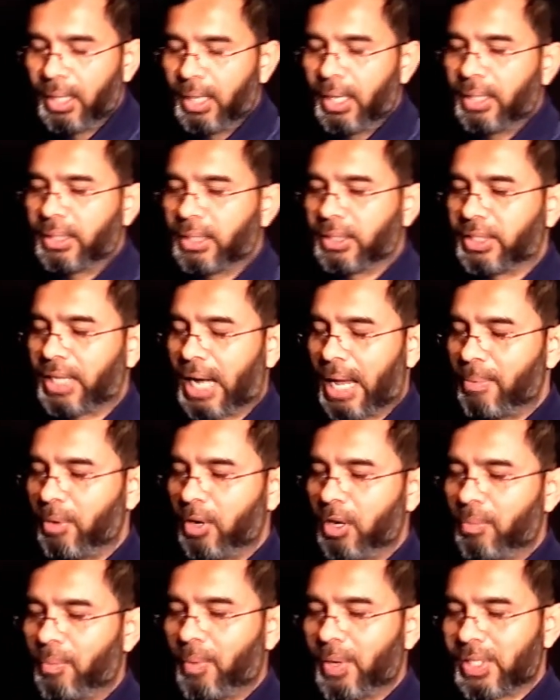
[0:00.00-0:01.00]
and the dry
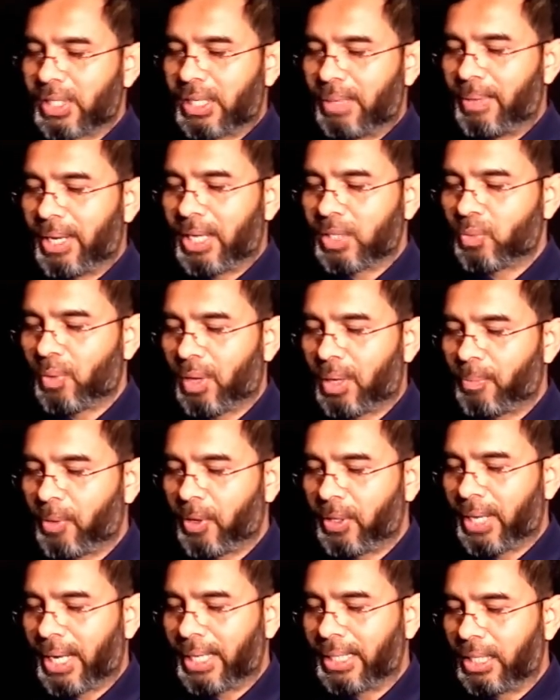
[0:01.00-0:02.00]
volume was given as
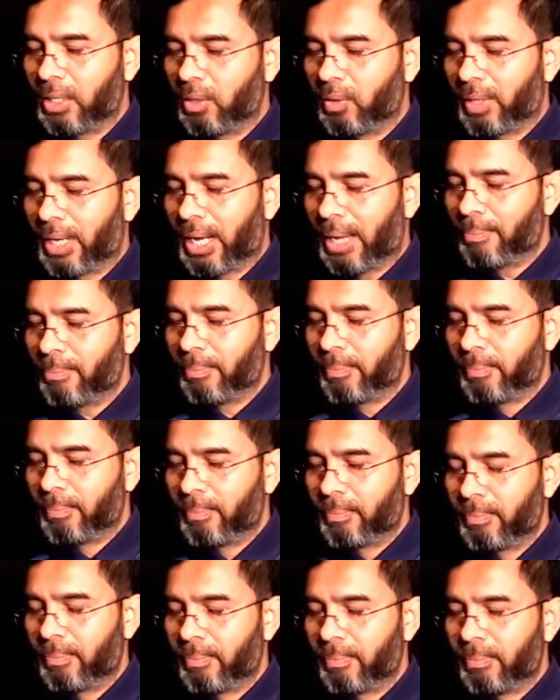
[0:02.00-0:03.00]
1.9 kilogram
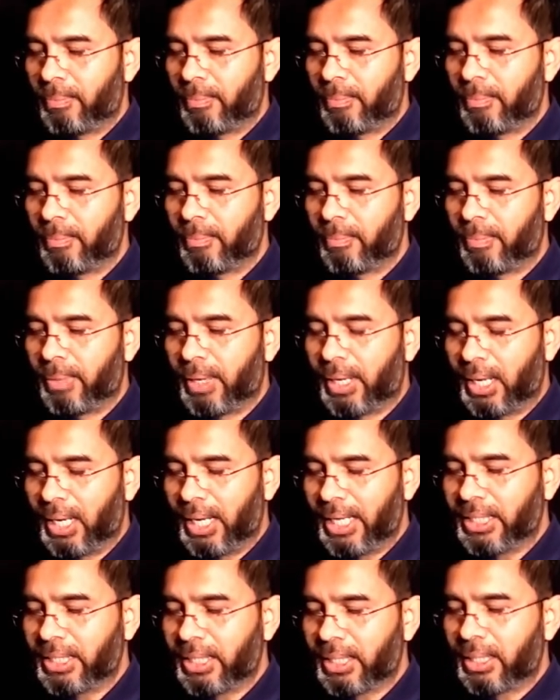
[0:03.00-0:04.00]
per
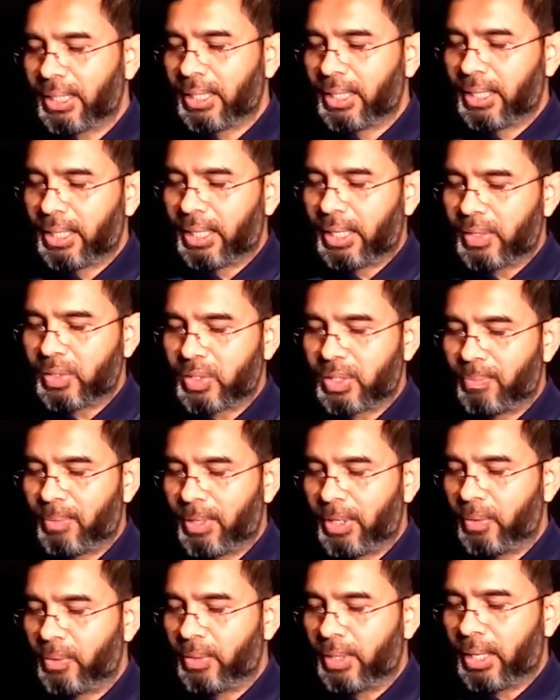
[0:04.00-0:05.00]
liter and you
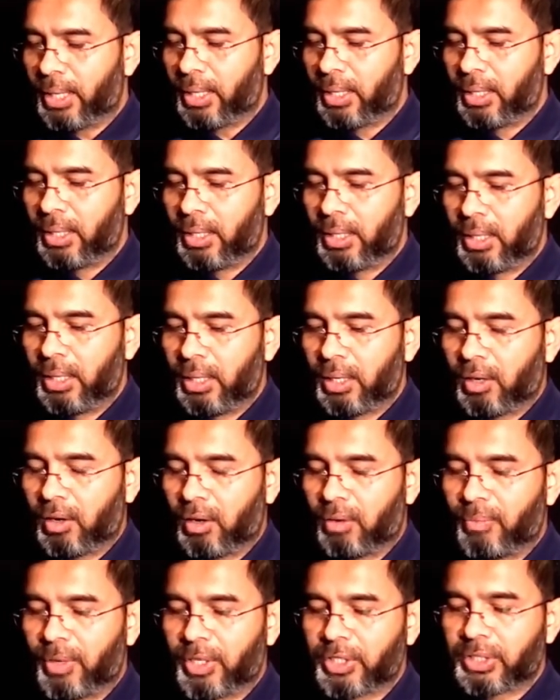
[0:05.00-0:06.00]
simply do the
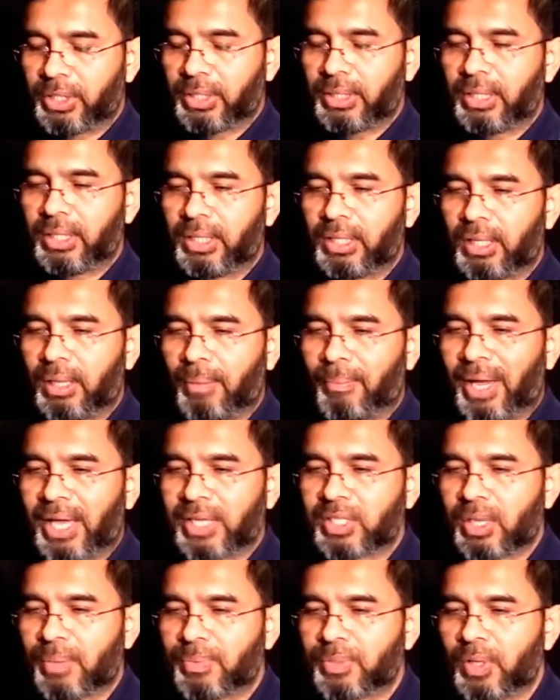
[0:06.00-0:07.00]
conversion the
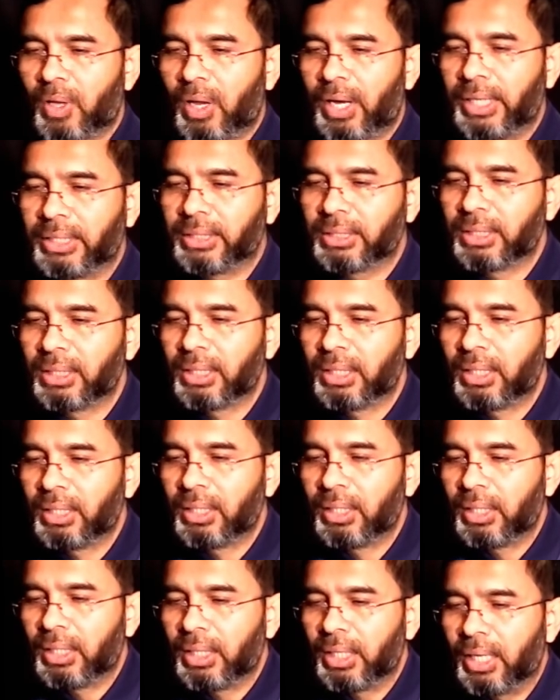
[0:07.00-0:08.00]
mass of solid
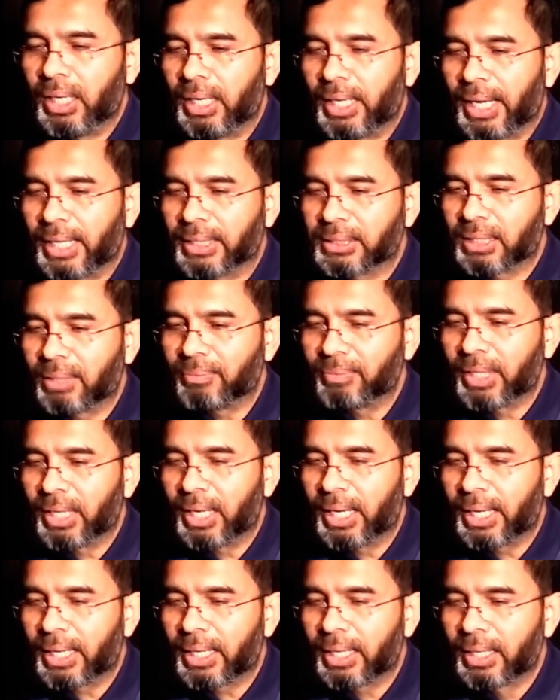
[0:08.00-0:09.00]
you'll get something
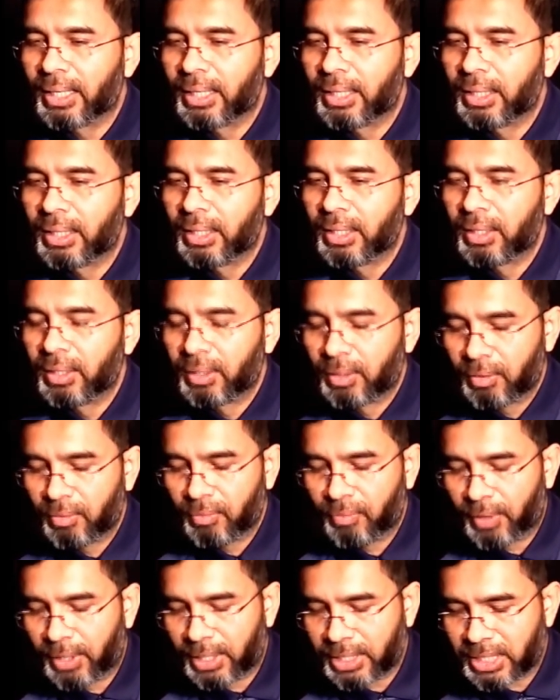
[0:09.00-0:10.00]
like
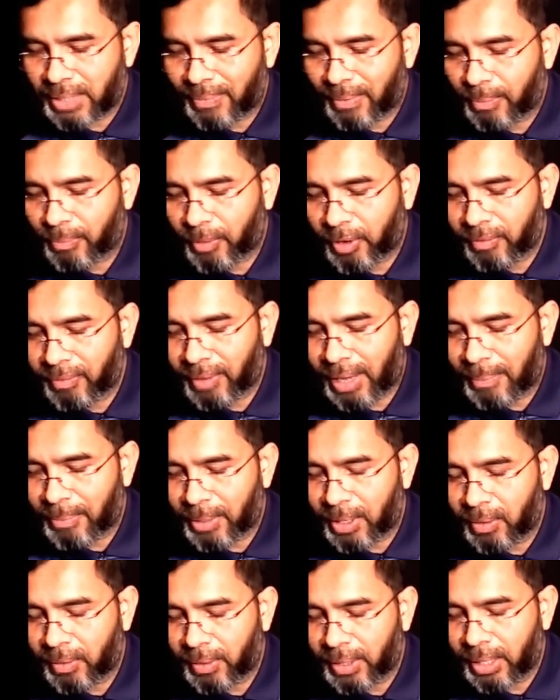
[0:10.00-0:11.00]
47.5
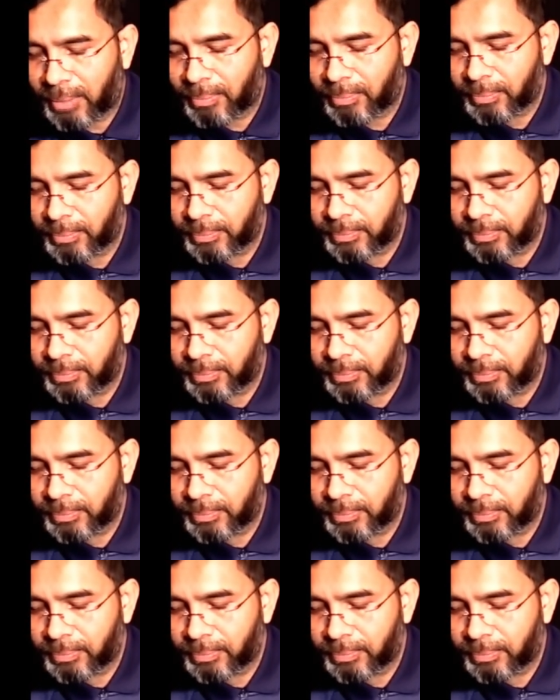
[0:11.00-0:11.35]
kilogram